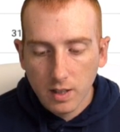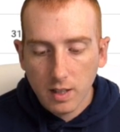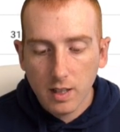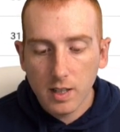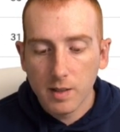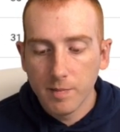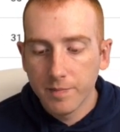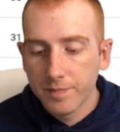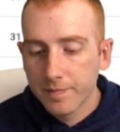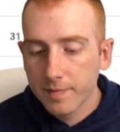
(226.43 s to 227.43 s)
Um,
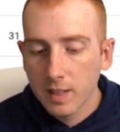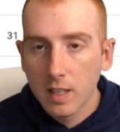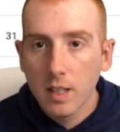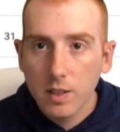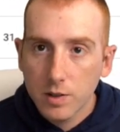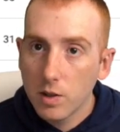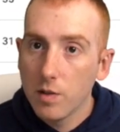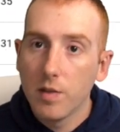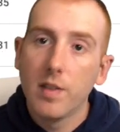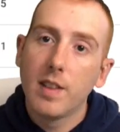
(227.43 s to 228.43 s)
so